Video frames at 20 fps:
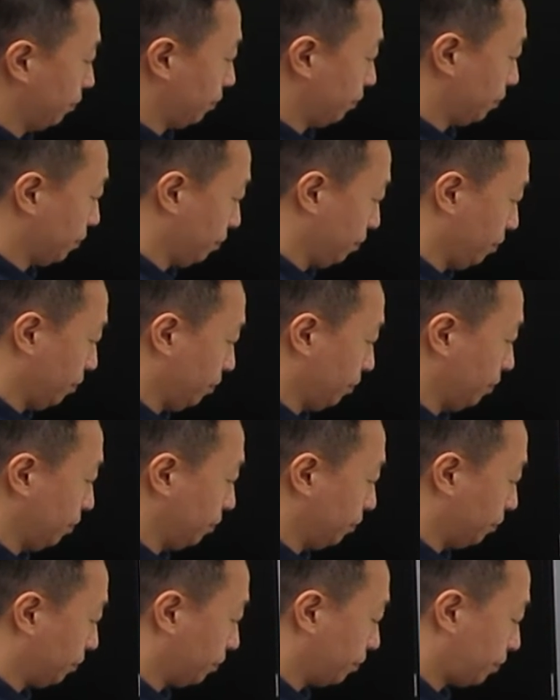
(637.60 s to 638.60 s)
How do you find
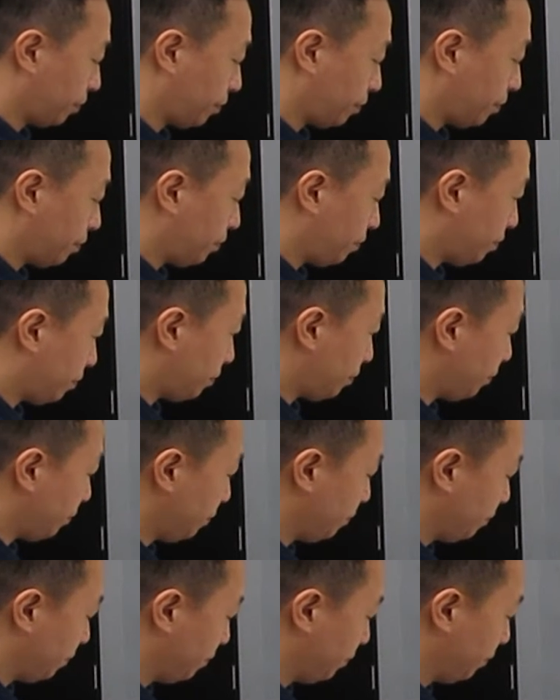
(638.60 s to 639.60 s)
out what a customer
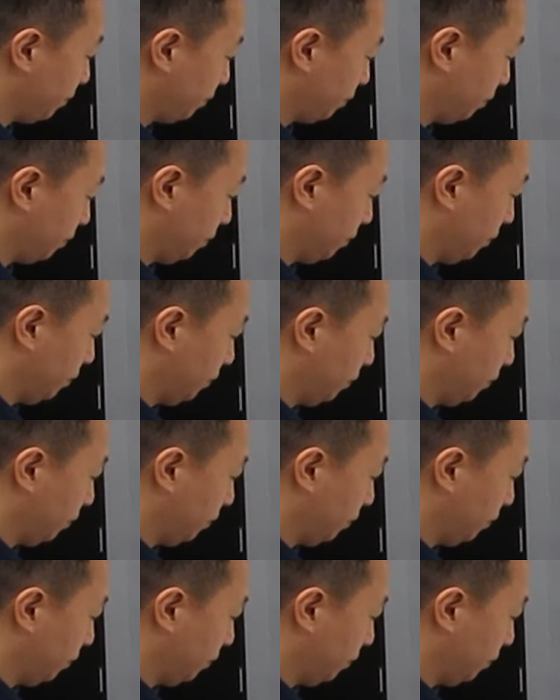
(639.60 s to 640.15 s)
needs?